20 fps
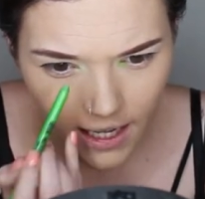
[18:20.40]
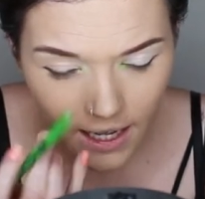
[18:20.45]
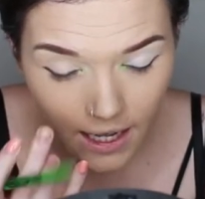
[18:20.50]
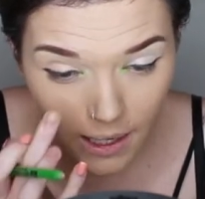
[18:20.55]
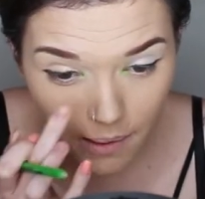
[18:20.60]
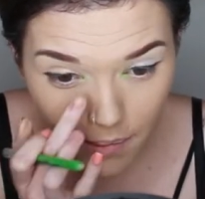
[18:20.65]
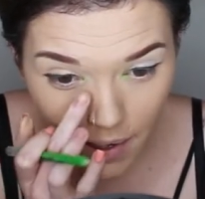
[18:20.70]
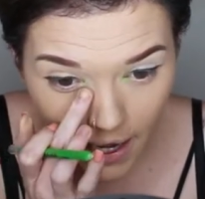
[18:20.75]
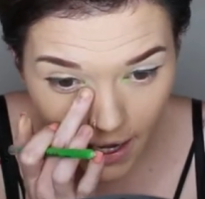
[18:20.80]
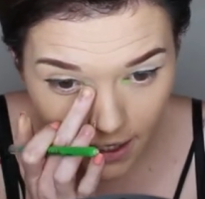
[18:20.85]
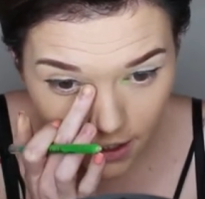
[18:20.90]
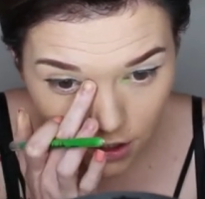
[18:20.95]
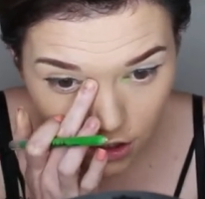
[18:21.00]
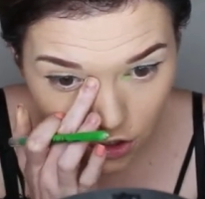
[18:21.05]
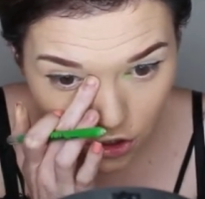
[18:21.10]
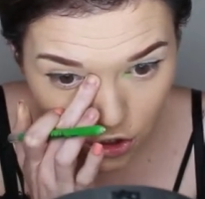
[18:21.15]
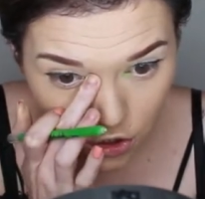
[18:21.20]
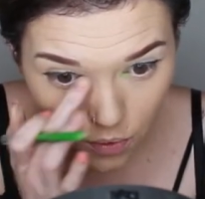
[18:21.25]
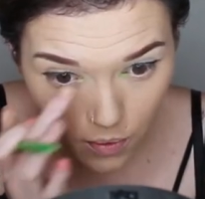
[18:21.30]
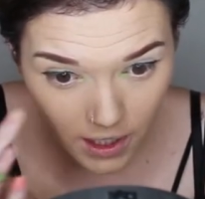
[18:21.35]

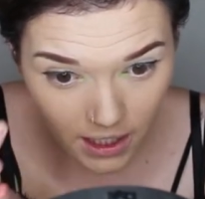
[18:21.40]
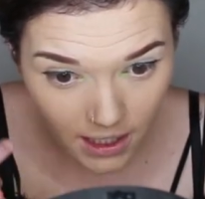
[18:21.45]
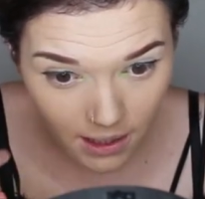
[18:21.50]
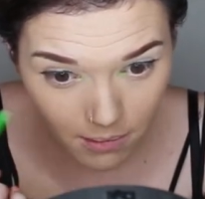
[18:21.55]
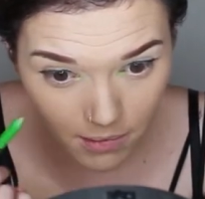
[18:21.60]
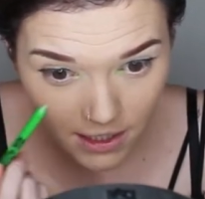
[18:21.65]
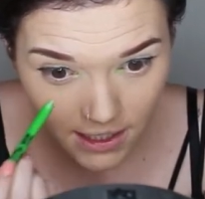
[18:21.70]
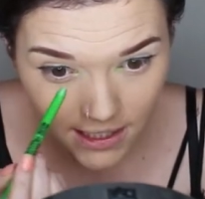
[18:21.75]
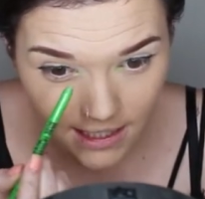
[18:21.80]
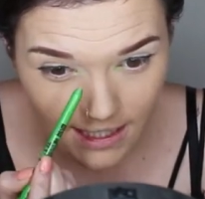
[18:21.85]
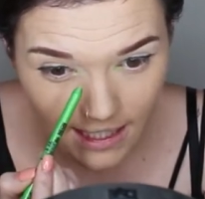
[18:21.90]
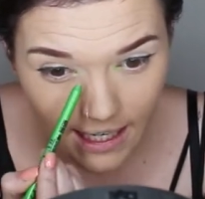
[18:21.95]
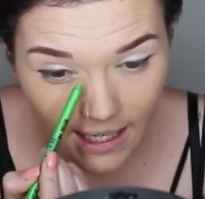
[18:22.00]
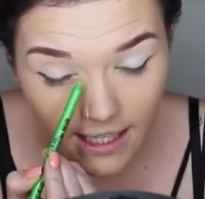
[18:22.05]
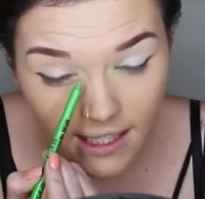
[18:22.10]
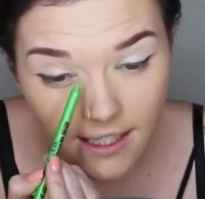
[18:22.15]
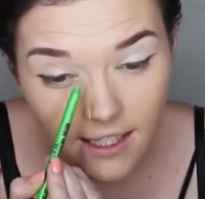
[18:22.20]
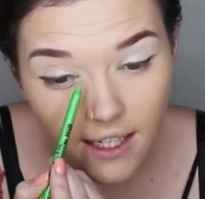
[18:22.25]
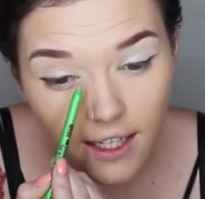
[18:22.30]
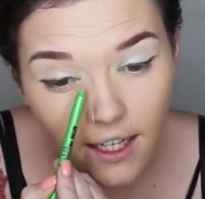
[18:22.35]
About twenty minutes
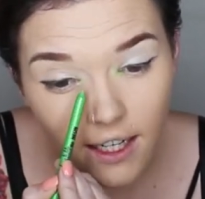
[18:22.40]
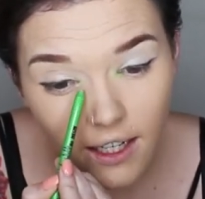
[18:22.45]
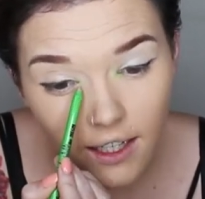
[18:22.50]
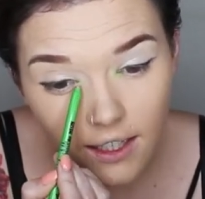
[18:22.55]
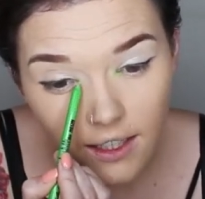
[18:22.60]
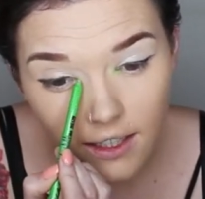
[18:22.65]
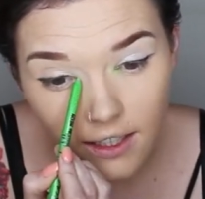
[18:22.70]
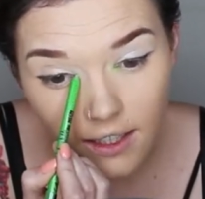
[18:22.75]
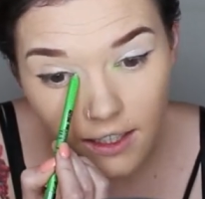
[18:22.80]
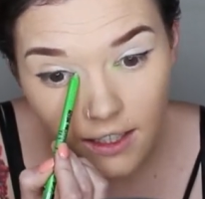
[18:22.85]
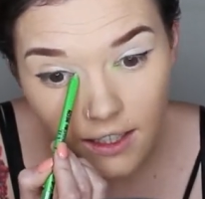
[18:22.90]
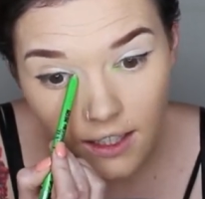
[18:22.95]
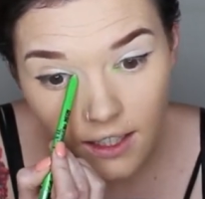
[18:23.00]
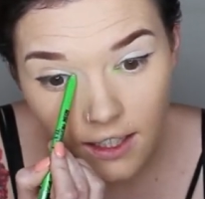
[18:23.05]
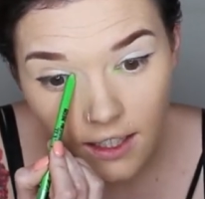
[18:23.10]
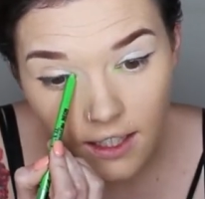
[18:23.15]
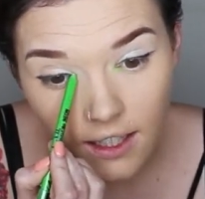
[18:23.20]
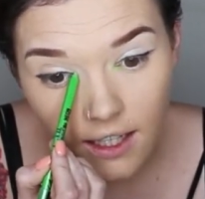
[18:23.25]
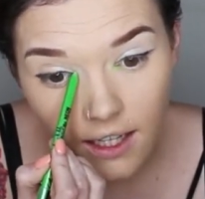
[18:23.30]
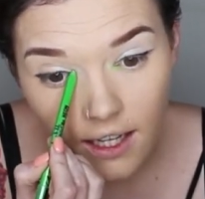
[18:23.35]
later,
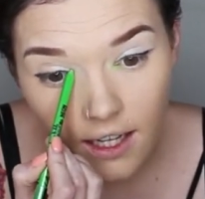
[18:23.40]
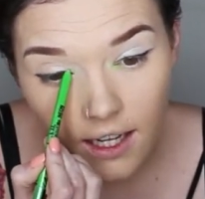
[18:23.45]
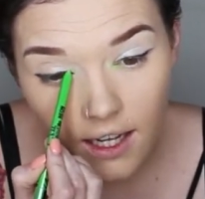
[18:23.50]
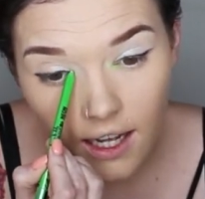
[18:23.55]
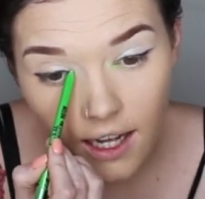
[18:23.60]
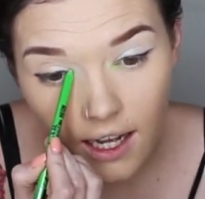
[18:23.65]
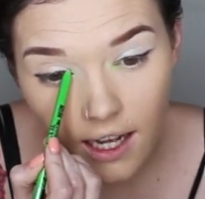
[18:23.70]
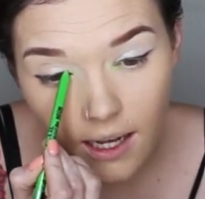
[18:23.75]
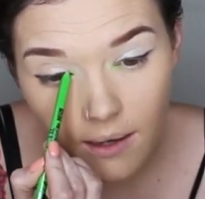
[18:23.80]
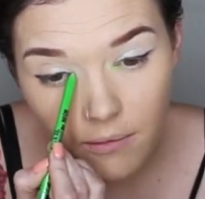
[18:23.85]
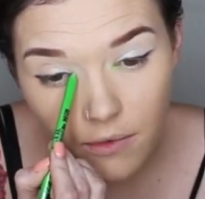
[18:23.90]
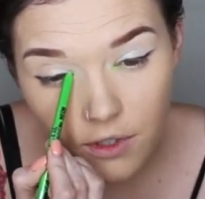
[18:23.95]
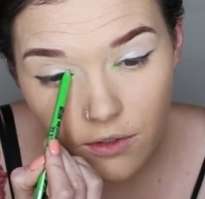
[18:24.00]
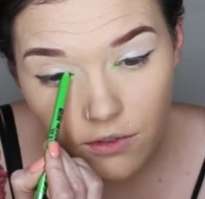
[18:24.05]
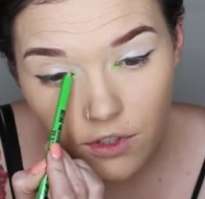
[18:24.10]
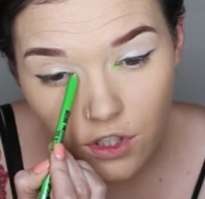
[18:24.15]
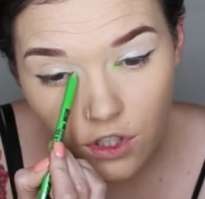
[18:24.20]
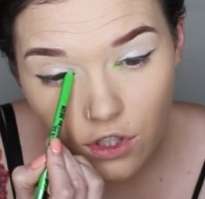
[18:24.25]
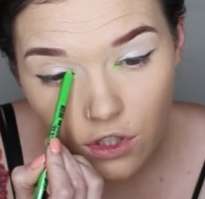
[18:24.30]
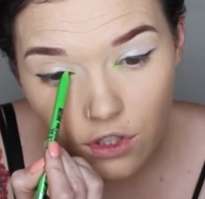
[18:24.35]
Harmon
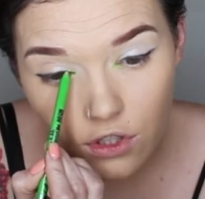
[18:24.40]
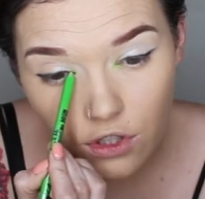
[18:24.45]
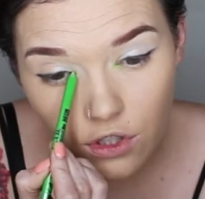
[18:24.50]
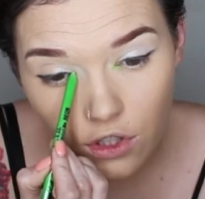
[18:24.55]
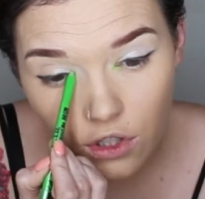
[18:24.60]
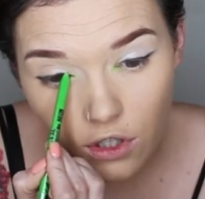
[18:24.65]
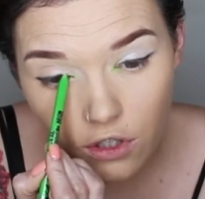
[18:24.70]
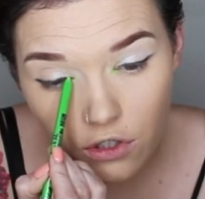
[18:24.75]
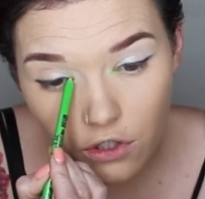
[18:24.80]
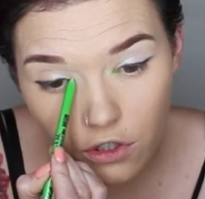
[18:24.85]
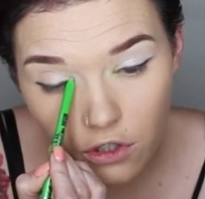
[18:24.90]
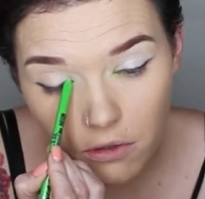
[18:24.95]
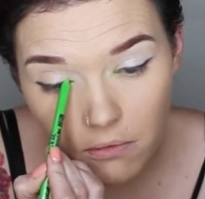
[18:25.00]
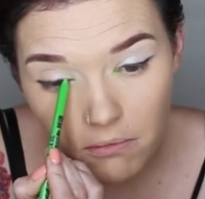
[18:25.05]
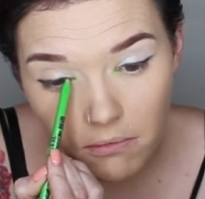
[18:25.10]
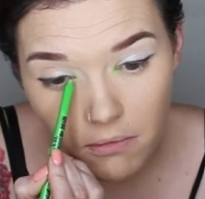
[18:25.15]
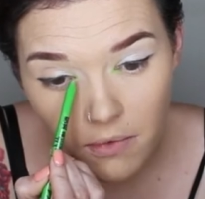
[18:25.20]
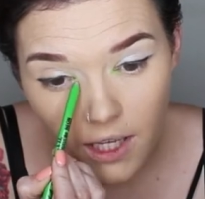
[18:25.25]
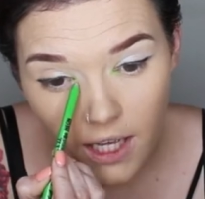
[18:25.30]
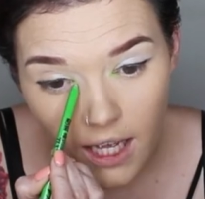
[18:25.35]
returns
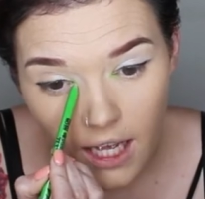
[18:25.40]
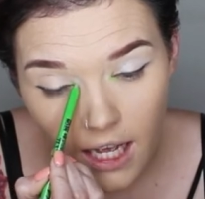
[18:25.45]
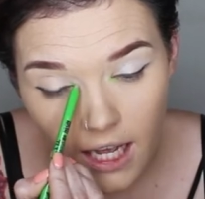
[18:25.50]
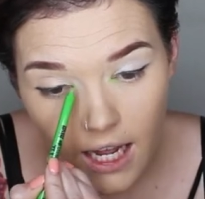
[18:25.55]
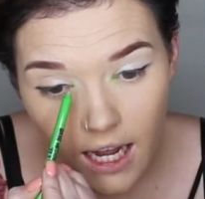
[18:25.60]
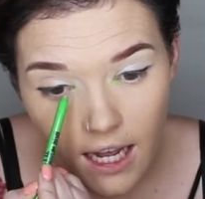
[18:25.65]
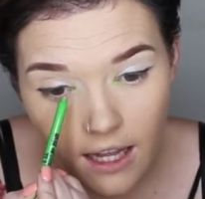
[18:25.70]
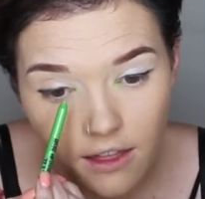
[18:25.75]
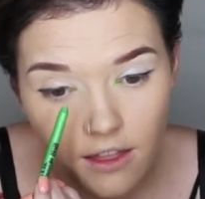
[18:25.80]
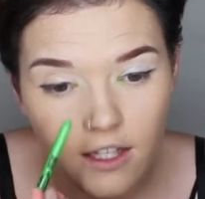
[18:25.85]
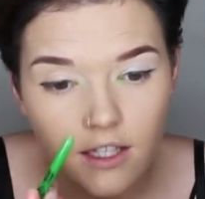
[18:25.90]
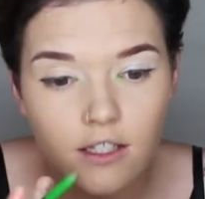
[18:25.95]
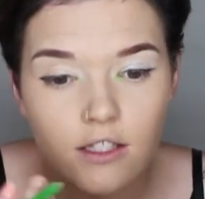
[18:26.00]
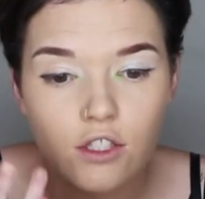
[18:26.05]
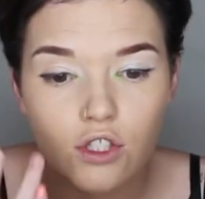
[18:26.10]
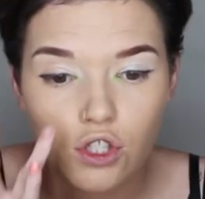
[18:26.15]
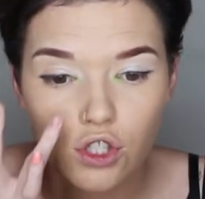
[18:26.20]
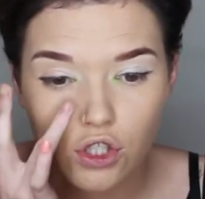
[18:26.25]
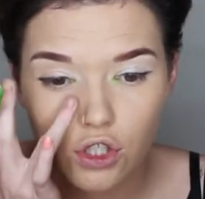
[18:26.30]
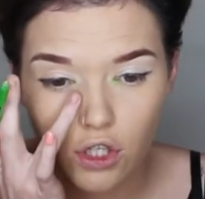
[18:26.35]
home, and
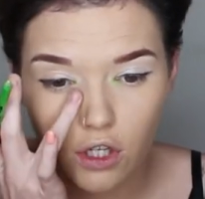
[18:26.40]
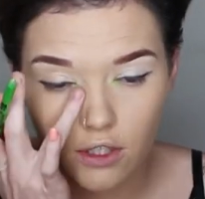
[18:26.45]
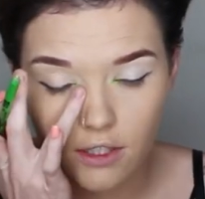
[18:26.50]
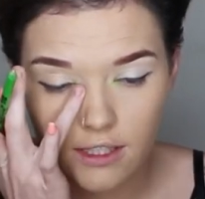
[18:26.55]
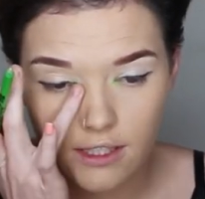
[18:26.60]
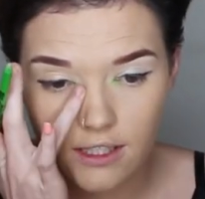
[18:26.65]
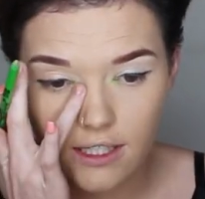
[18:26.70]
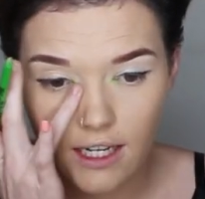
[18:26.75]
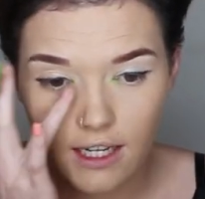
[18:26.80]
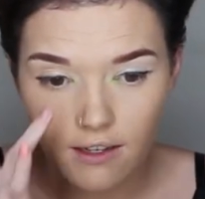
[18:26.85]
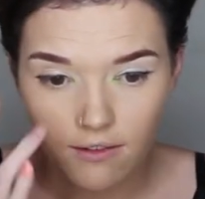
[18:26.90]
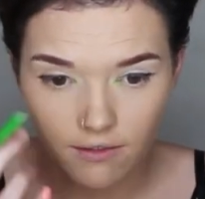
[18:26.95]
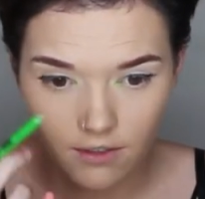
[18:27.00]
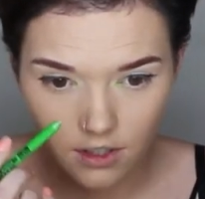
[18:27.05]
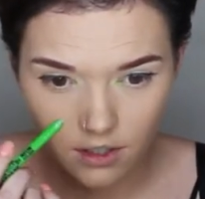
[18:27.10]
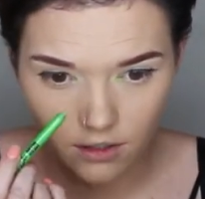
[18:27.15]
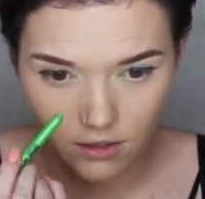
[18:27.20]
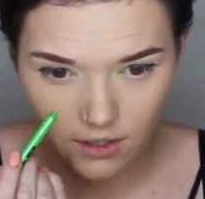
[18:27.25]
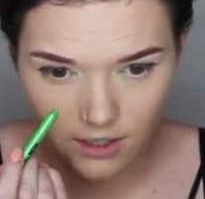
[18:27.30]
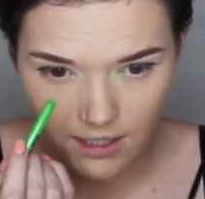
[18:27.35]
this shocks
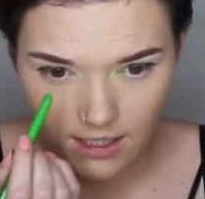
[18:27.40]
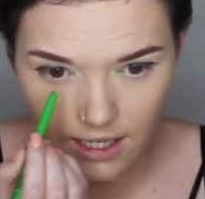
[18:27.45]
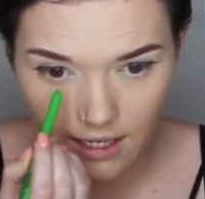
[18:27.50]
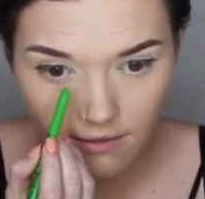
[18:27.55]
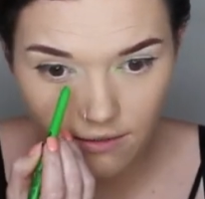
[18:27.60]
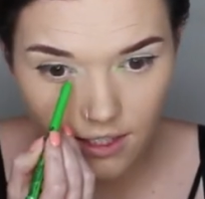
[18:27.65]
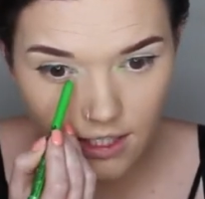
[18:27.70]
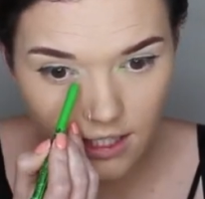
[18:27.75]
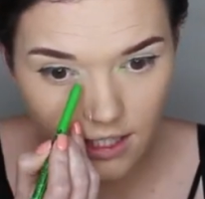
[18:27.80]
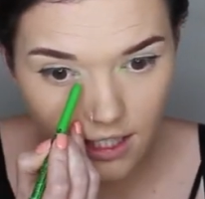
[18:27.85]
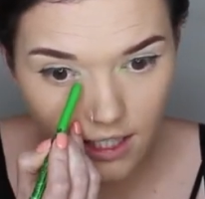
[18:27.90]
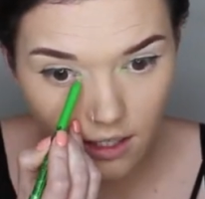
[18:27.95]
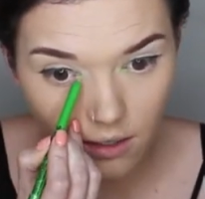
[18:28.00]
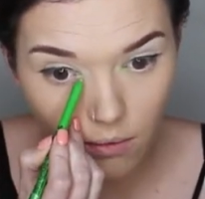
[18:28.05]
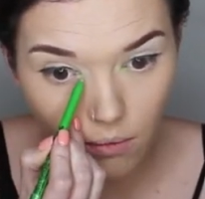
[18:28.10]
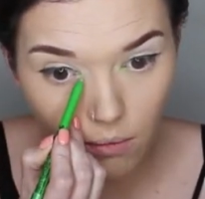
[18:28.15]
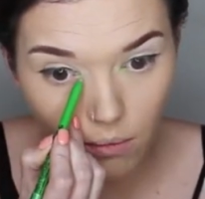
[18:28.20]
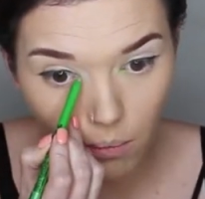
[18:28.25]
David, because David is like,